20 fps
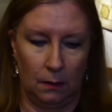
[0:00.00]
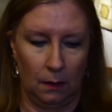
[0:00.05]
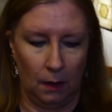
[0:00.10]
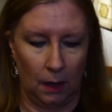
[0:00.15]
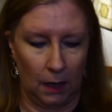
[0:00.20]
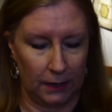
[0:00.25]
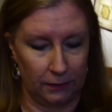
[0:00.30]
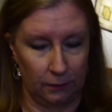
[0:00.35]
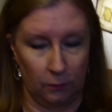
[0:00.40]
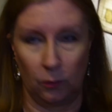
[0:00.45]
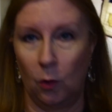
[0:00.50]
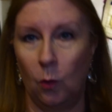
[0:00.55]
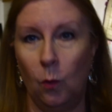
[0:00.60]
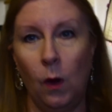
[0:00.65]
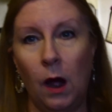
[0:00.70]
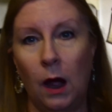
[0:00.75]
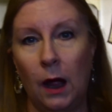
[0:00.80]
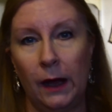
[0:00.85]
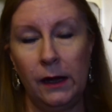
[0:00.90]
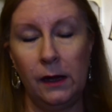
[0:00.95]
I don't know
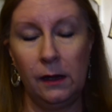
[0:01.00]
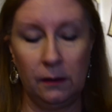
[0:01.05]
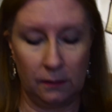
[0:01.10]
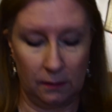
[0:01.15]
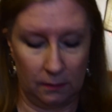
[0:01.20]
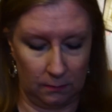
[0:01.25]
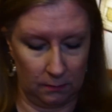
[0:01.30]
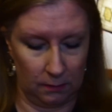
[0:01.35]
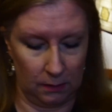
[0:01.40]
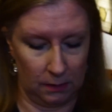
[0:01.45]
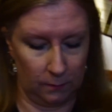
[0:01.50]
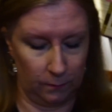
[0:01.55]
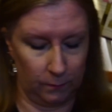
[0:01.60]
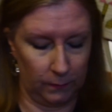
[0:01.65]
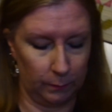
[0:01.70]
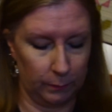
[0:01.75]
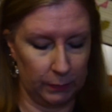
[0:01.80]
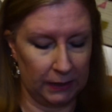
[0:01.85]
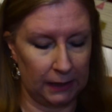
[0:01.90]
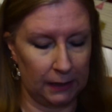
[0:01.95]
why,
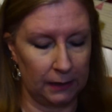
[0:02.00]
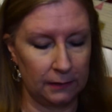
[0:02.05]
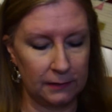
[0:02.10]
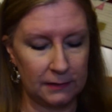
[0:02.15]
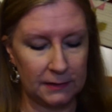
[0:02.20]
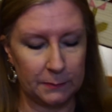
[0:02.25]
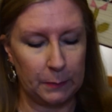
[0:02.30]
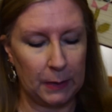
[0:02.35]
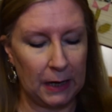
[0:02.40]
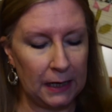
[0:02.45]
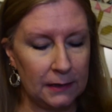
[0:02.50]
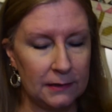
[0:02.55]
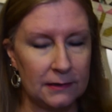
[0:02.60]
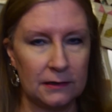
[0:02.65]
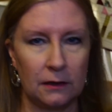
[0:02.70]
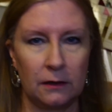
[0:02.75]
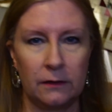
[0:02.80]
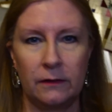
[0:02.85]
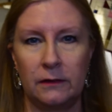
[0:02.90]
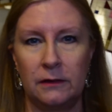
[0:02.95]
but it is based
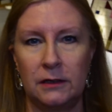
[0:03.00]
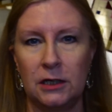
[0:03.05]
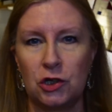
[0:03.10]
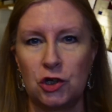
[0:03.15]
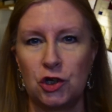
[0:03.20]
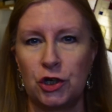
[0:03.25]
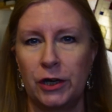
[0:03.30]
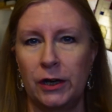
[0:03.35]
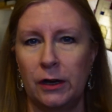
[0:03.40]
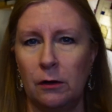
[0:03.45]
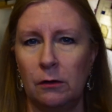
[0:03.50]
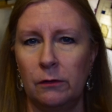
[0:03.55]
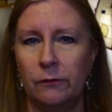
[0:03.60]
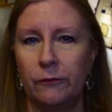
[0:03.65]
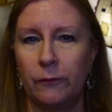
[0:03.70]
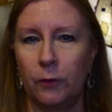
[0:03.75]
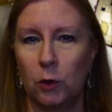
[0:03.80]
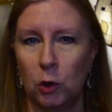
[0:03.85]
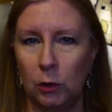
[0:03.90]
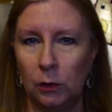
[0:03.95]
on the Dictionary
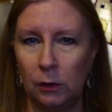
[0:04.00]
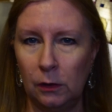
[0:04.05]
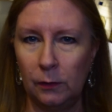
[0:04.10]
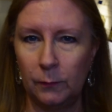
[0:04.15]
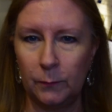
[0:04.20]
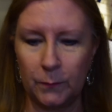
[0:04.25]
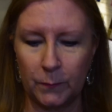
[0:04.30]
Infernal,